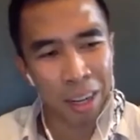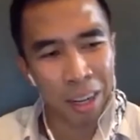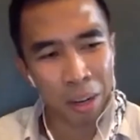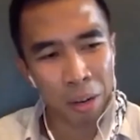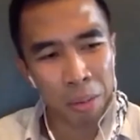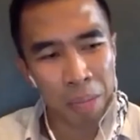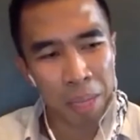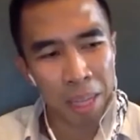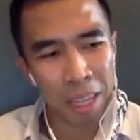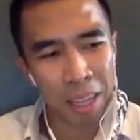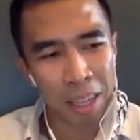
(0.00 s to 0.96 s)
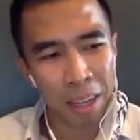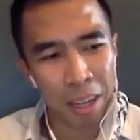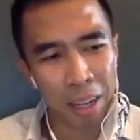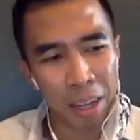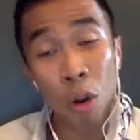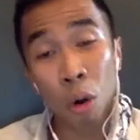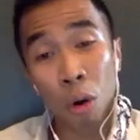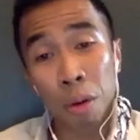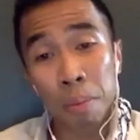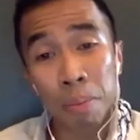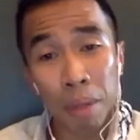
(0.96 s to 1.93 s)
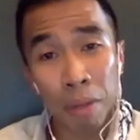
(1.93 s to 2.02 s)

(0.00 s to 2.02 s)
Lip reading: going to be a norm,